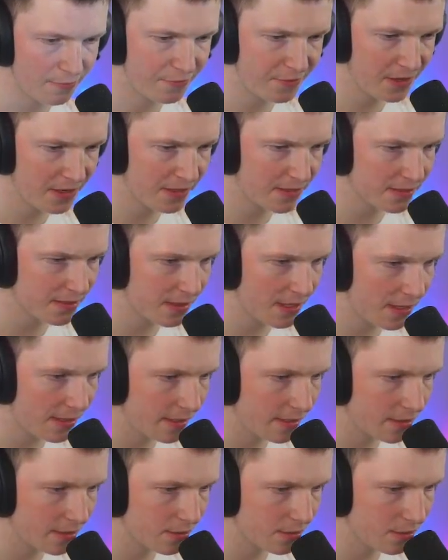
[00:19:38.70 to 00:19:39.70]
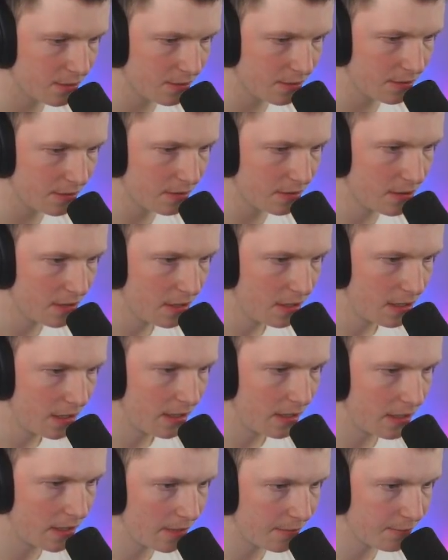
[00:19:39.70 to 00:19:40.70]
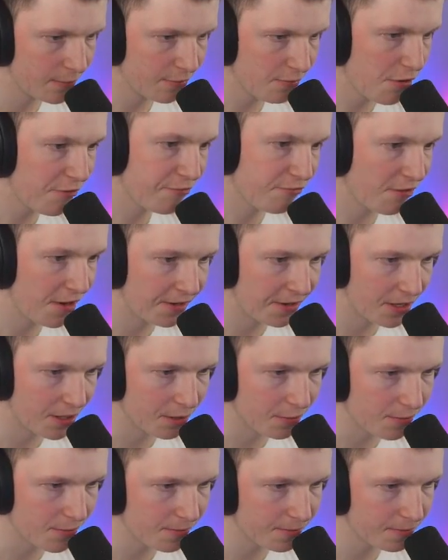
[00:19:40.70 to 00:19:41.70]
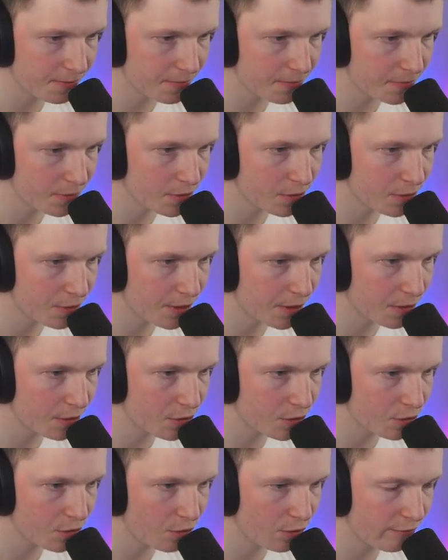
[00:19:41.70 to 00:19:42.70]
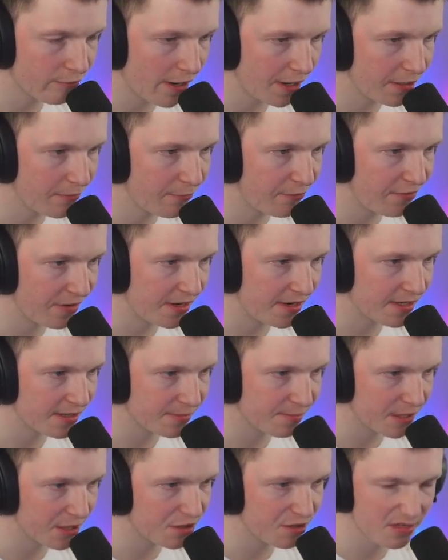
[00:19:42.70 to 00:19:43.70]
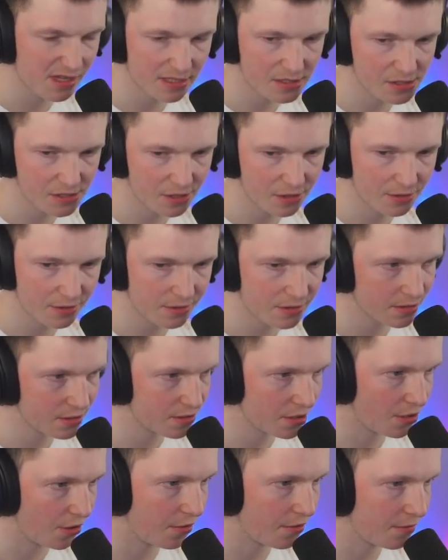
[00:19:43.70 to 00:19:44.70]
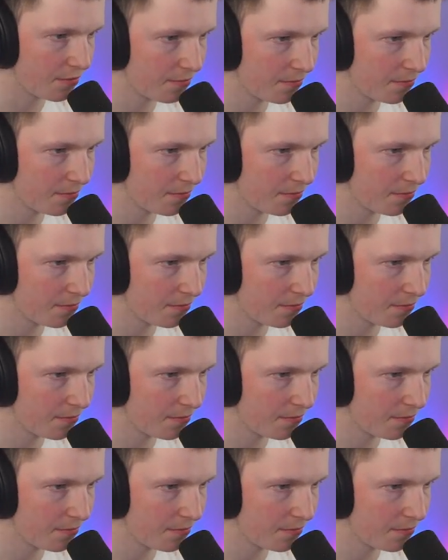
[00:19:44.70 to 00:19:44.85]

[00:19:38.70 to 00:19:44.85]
Failures. Yeah. So they're off right now. So you can just go random failures. Make sure that's turned to none,